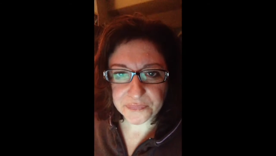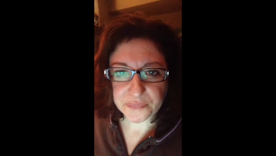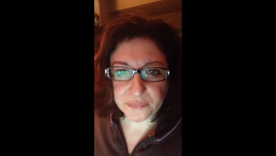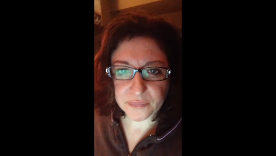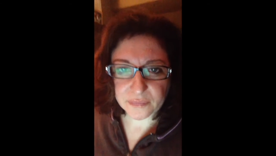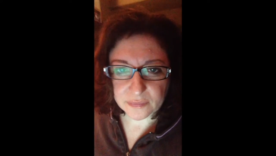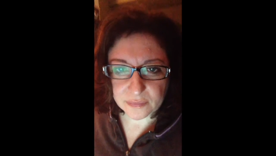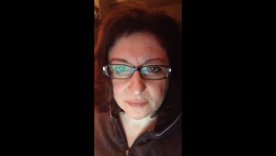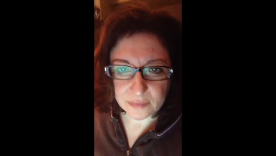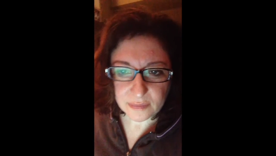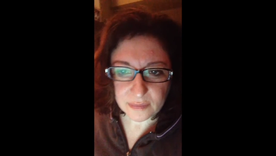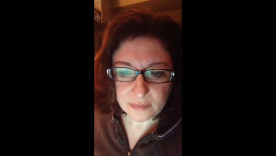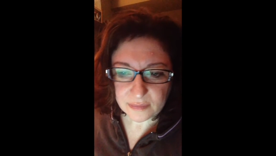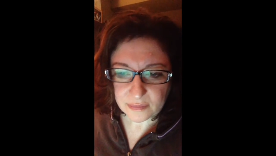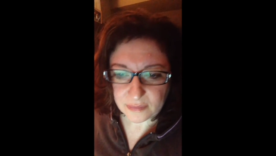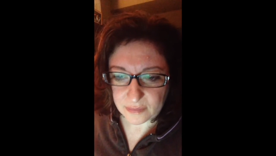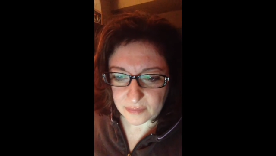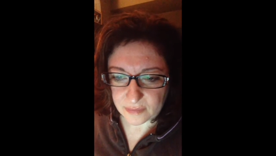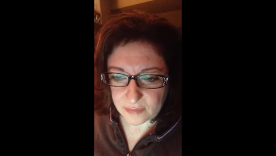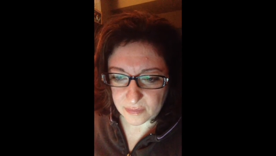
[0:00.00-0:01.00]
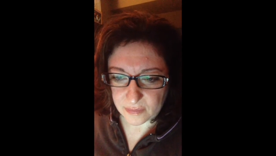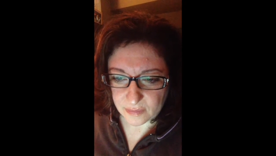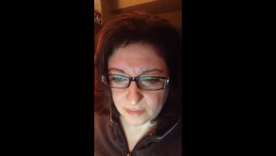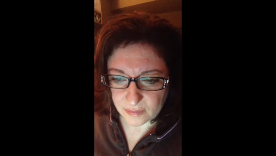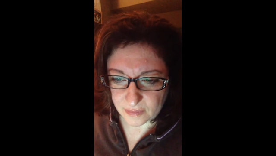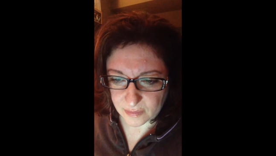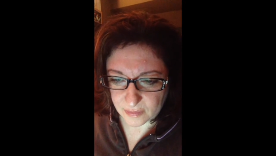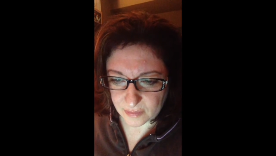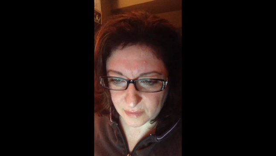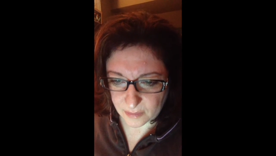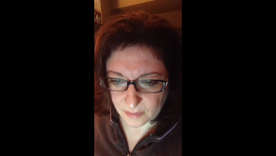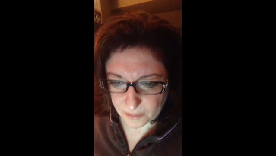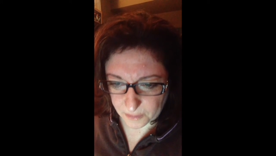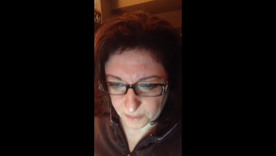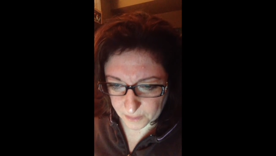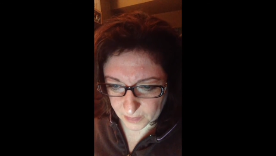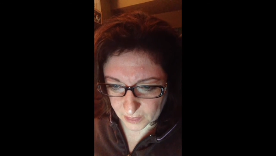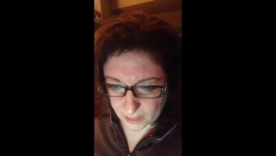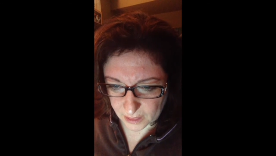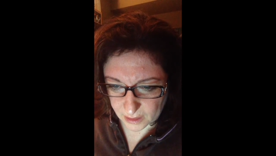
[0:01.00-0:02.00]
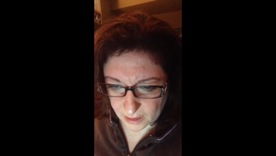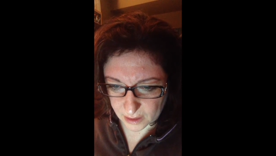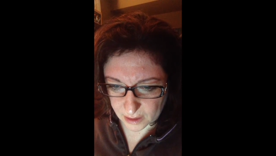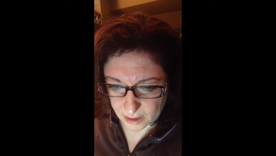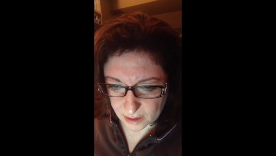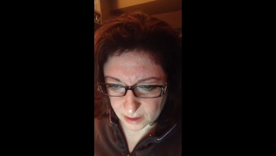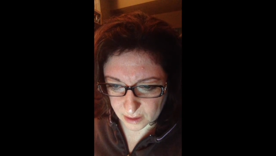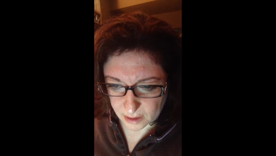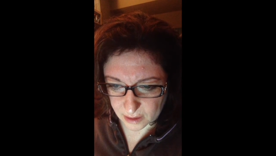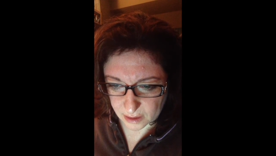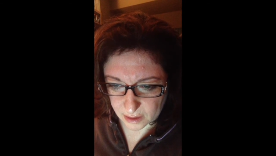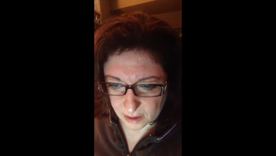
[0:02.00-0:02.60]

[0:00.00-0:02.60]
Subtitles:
No one is speaking in this clip.